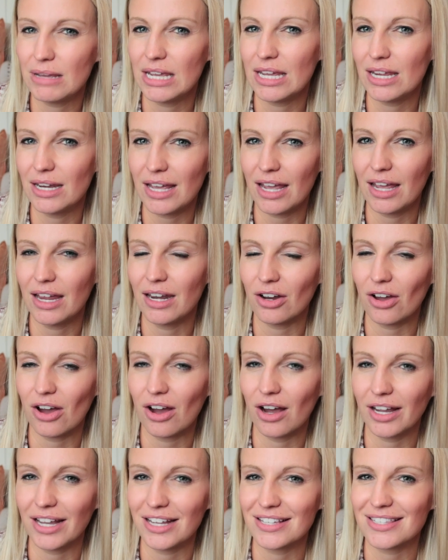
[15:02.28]
mid-end
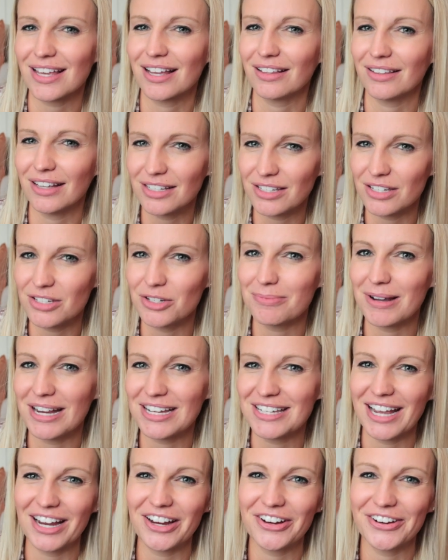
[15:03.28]
August. I like to do my
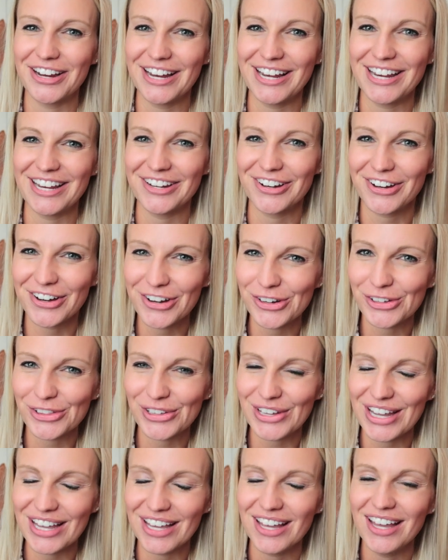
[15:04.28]
decorating
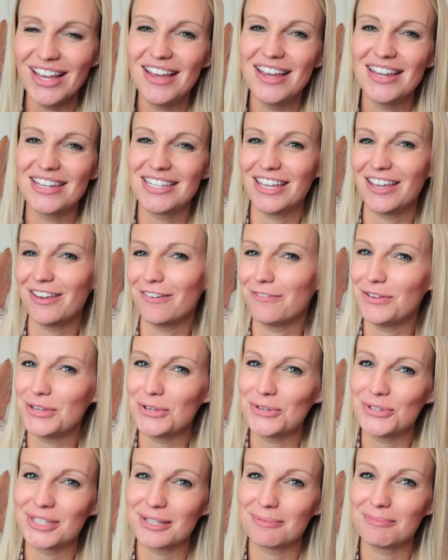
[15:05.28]
early to give
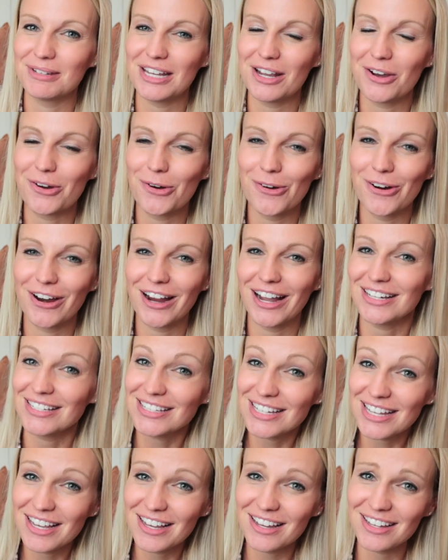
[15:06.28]
you some decor
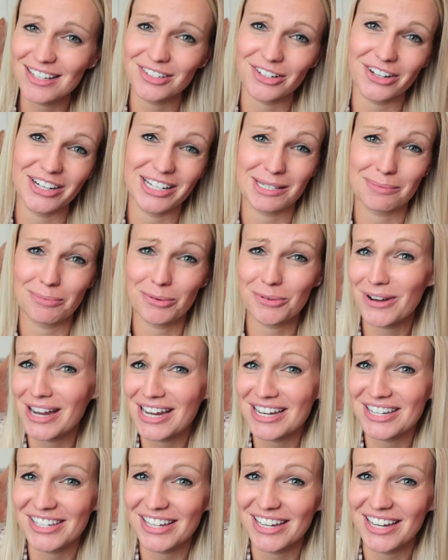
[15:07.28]
ideas or
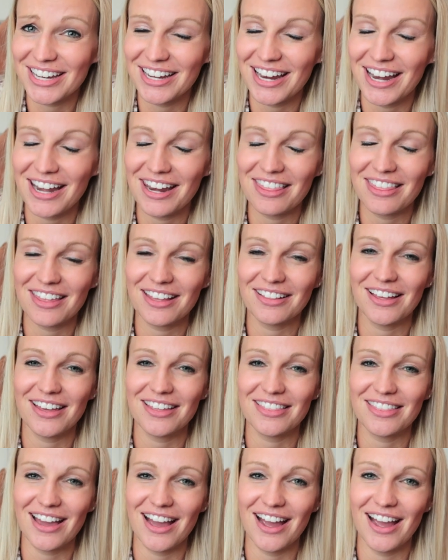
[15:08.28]
inspiration, anything
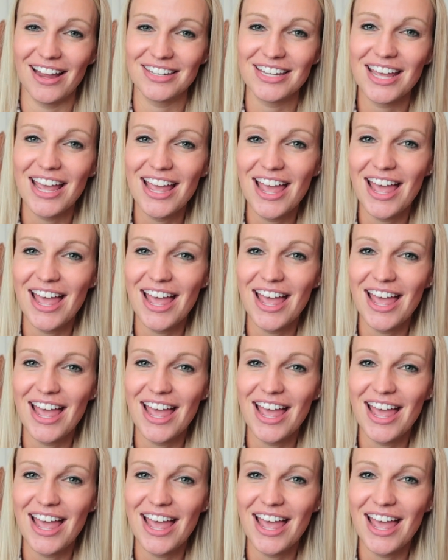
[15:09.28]
like that.